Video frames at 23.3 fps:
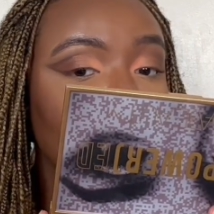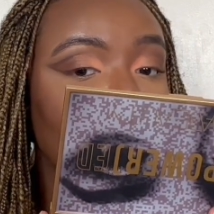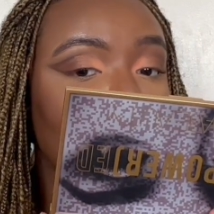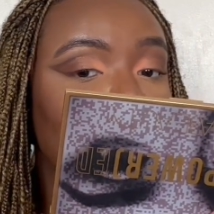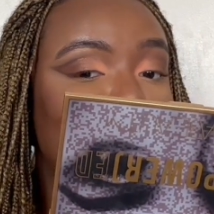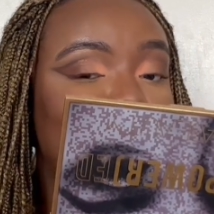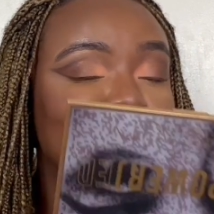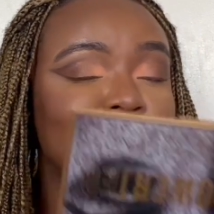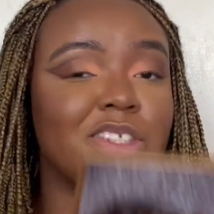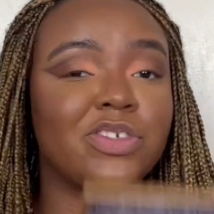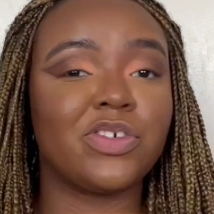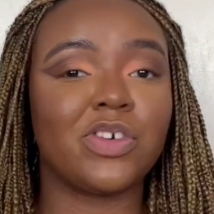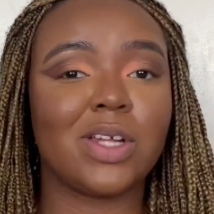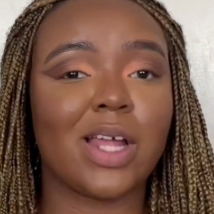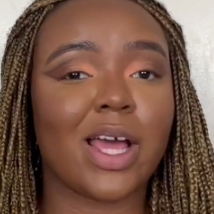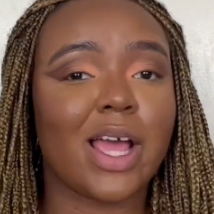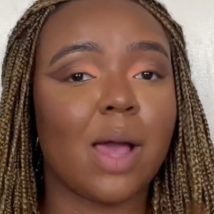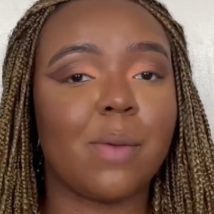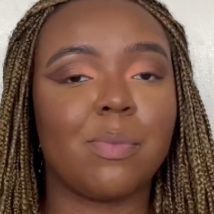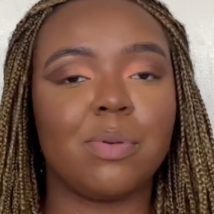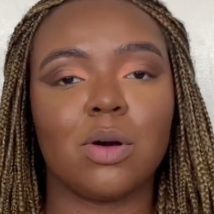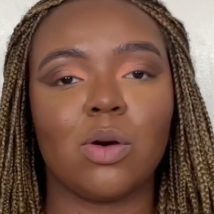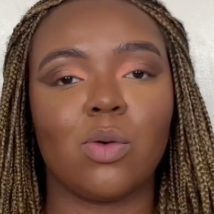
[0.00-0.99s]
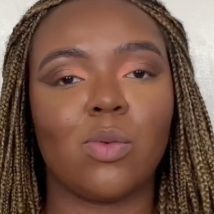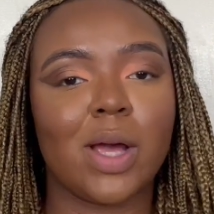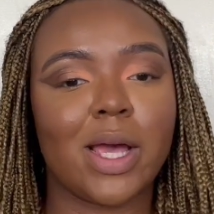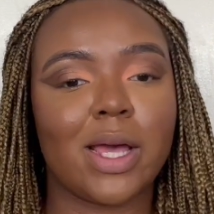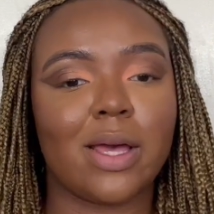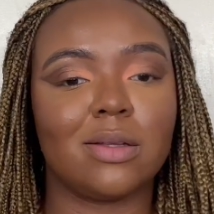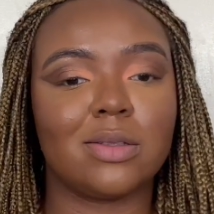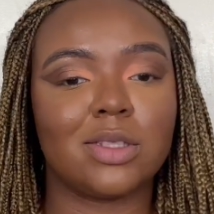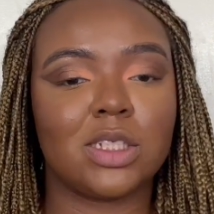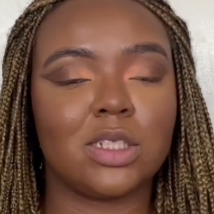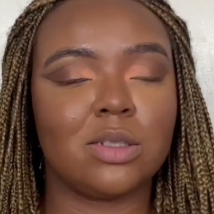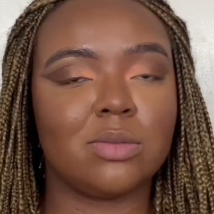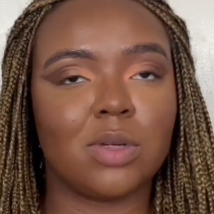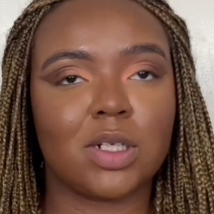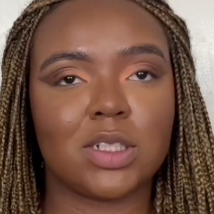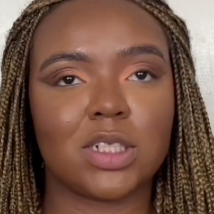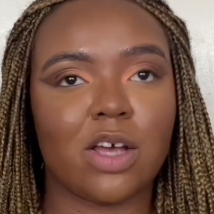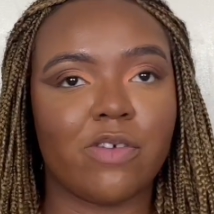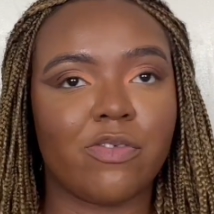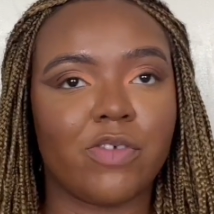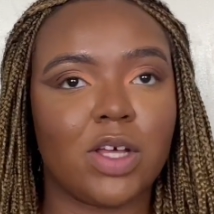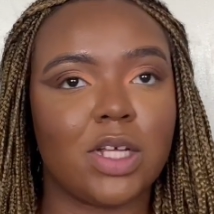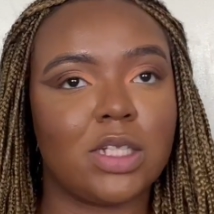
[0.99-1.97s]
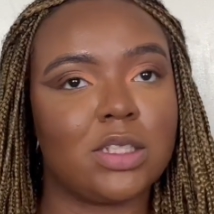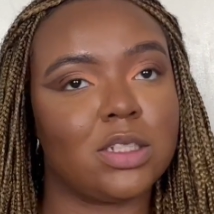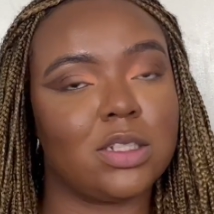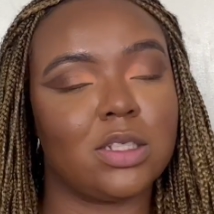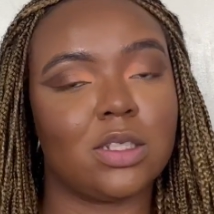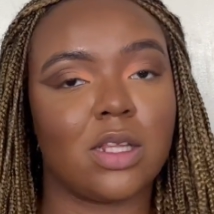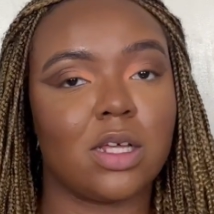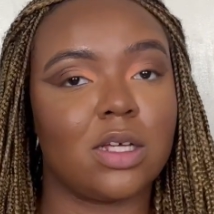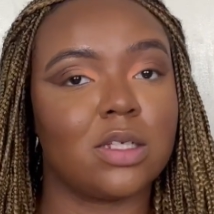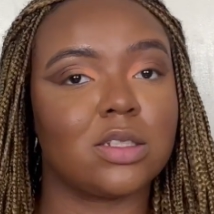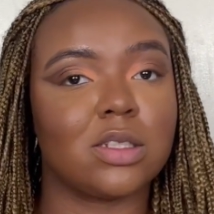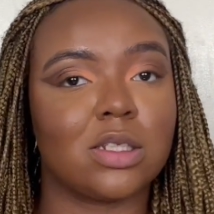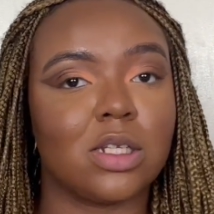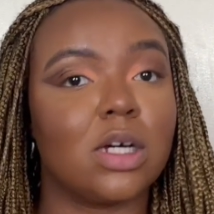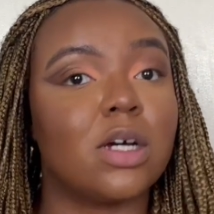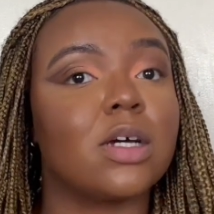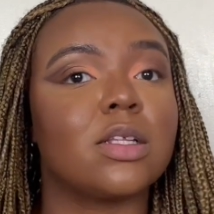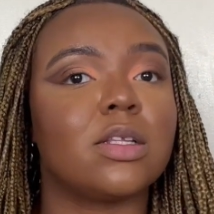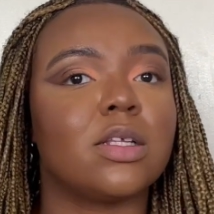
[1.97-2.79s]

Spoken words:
I just feel like I put way too much effort into this look.